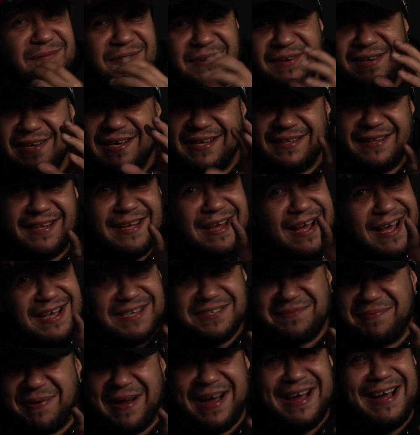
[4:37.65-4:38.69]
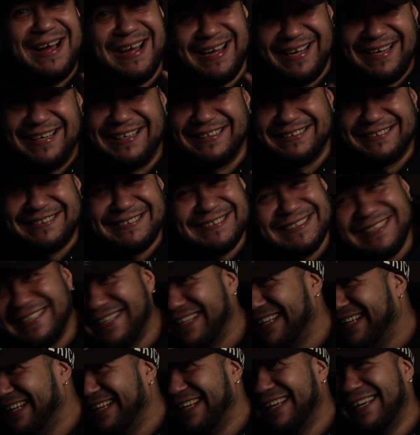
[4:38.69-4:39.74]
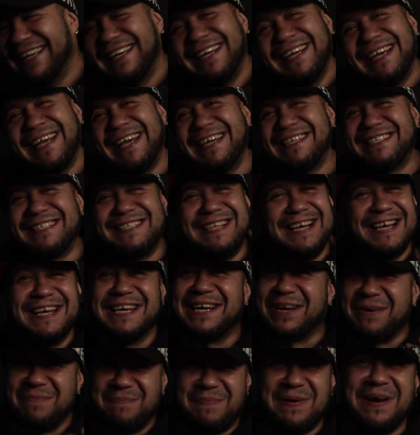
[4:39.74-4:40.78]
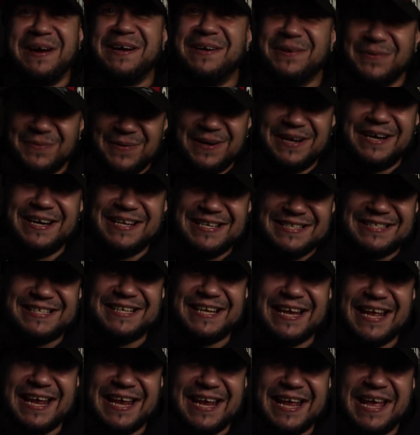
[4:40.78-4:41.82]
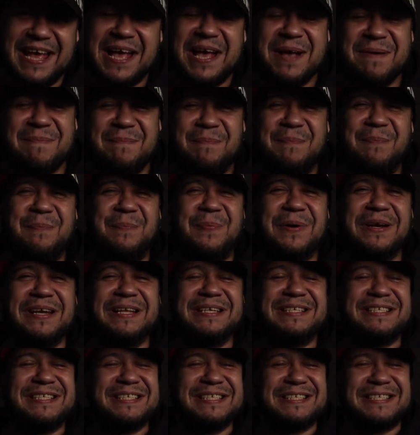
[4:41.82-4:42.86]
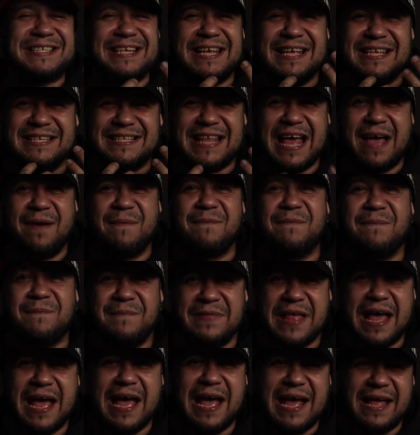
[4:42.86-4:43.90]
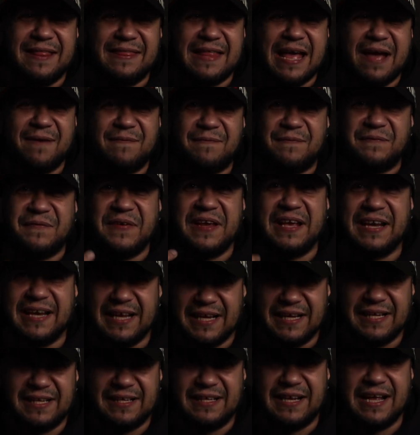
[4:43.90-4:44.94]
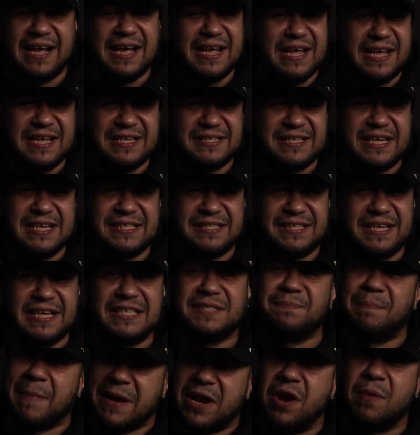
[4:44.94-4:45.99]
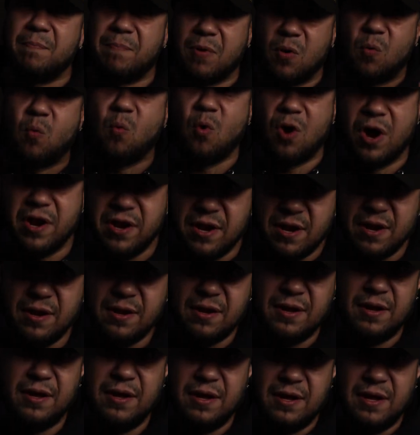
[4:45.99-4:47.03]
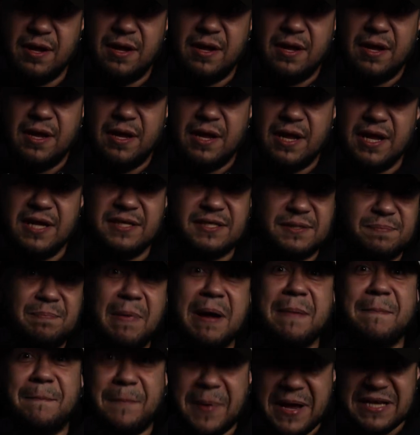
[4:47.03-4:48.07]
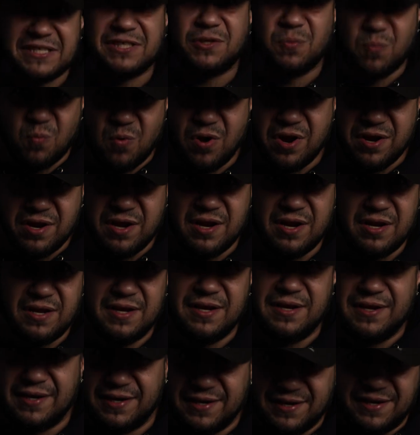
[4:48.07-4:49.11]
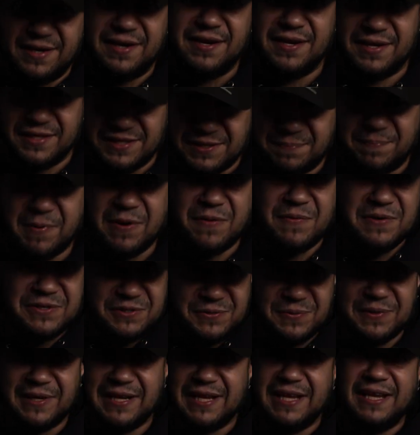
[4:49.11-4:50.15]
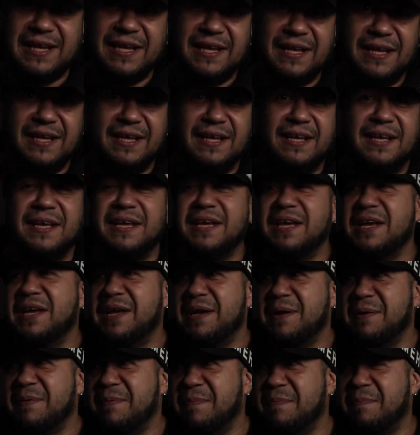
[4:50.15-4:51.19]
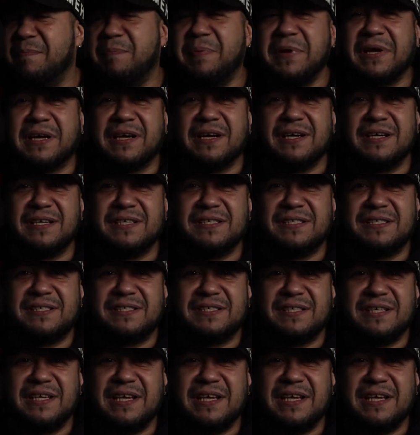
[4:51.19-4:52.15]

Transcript: you look at the icebox, it's nothing compared to what it is today, but it's just that feeling is my number one. It's my best one spiritually, because